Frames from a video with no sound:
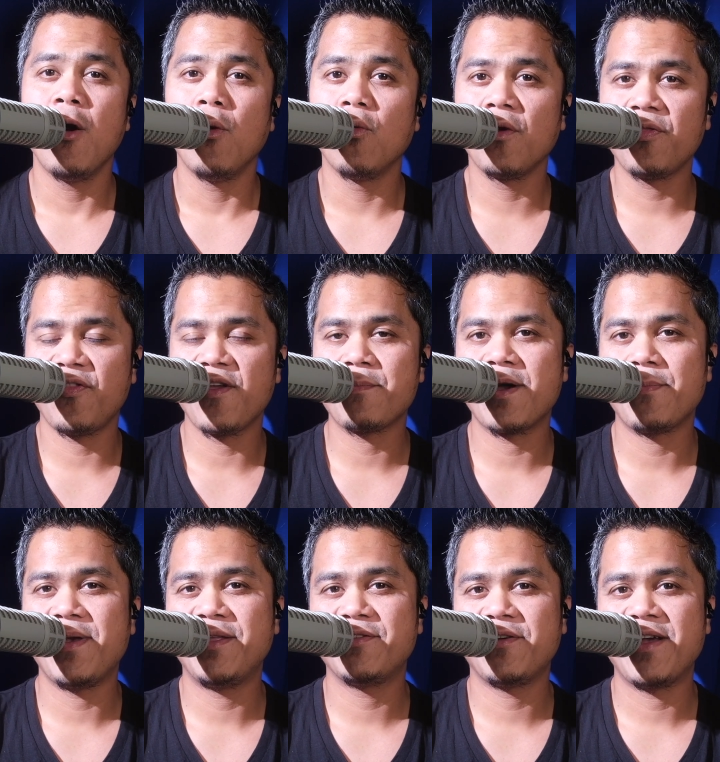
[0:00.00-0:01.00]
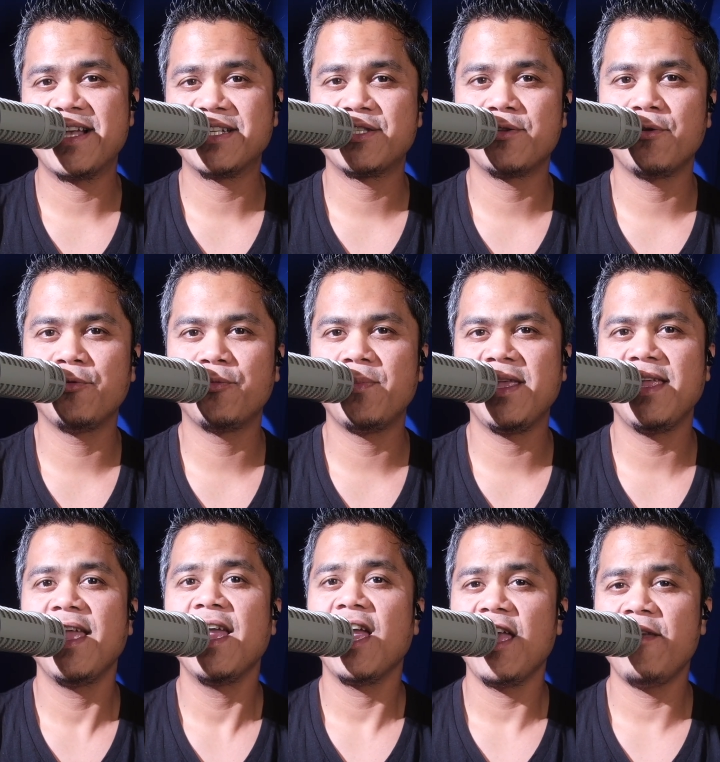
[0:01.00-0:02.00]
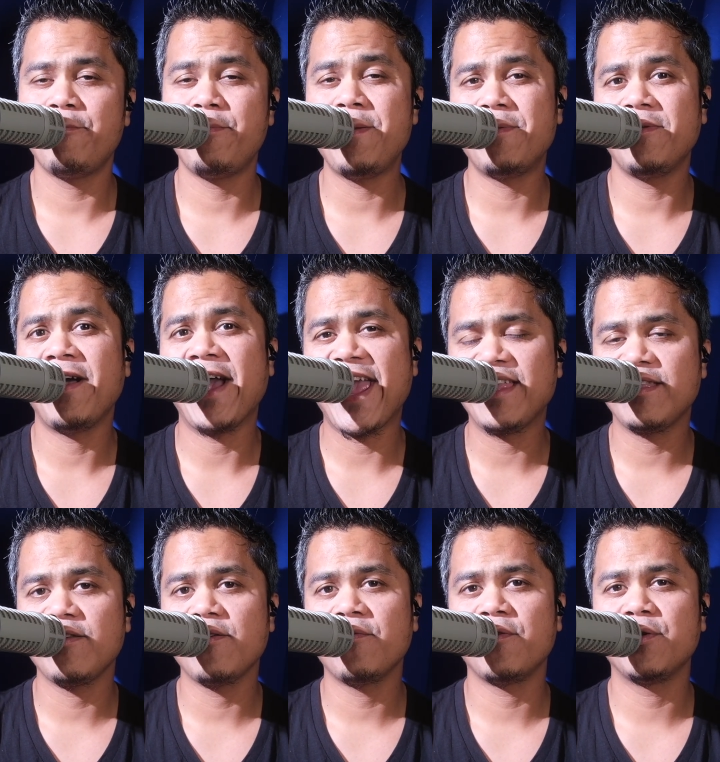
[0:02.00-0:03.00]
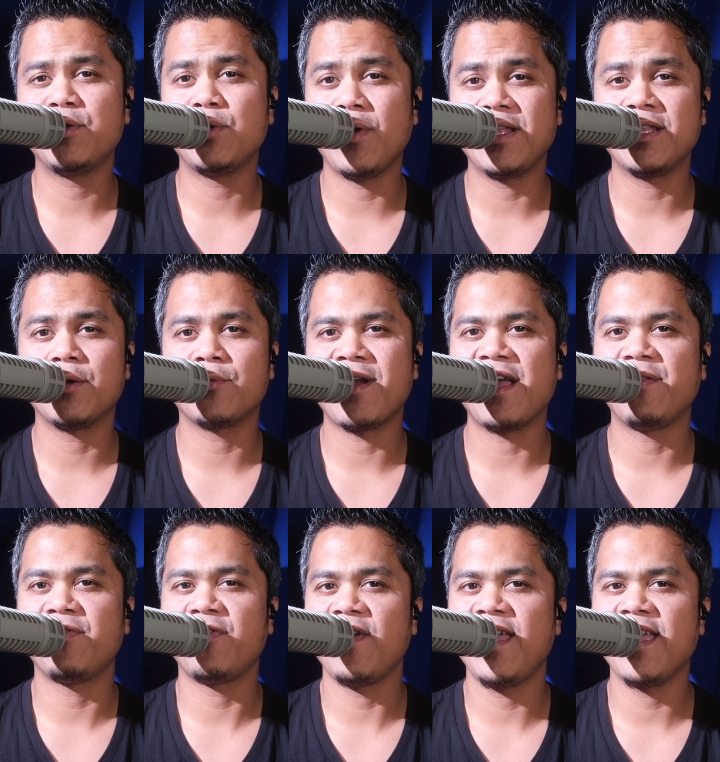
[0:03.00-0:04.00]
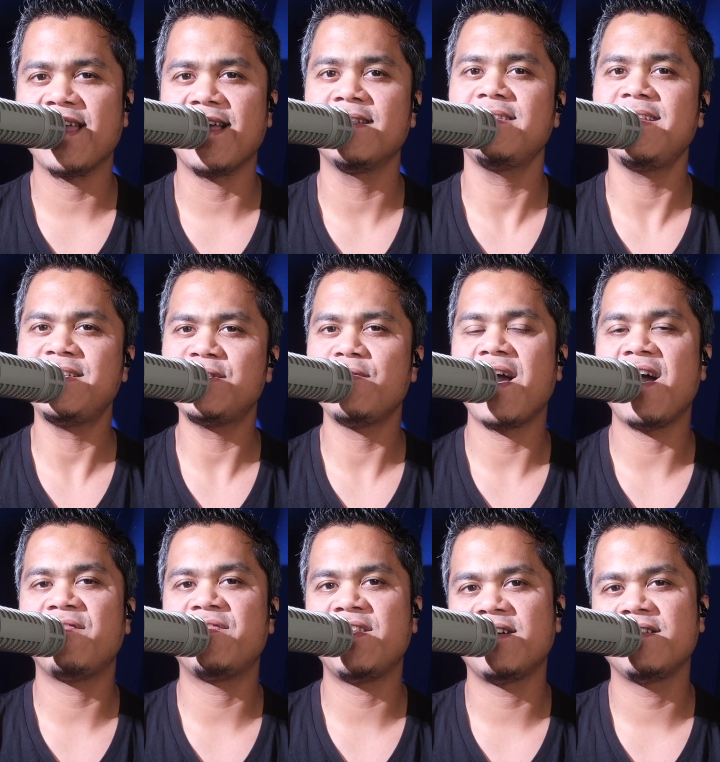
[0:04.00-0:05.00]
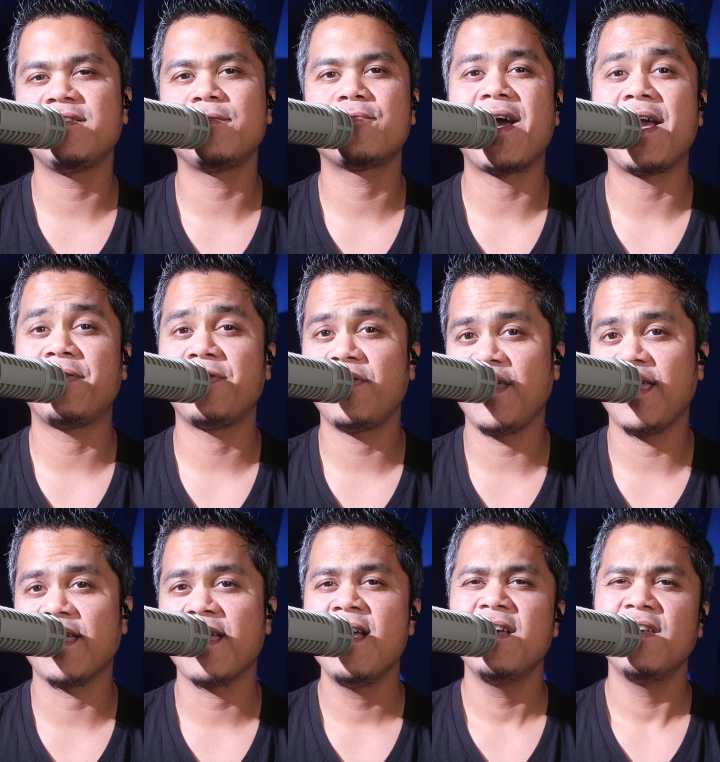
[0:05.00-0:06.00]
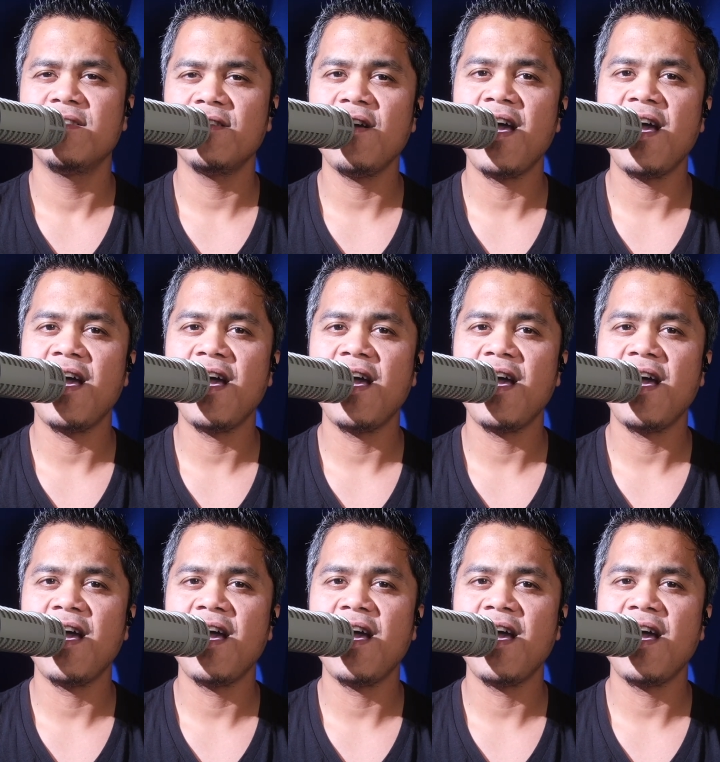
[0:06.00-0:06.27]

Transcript: One thing my mentor has told me, if people hate you for doing the right thing, at least you have done the right thing. So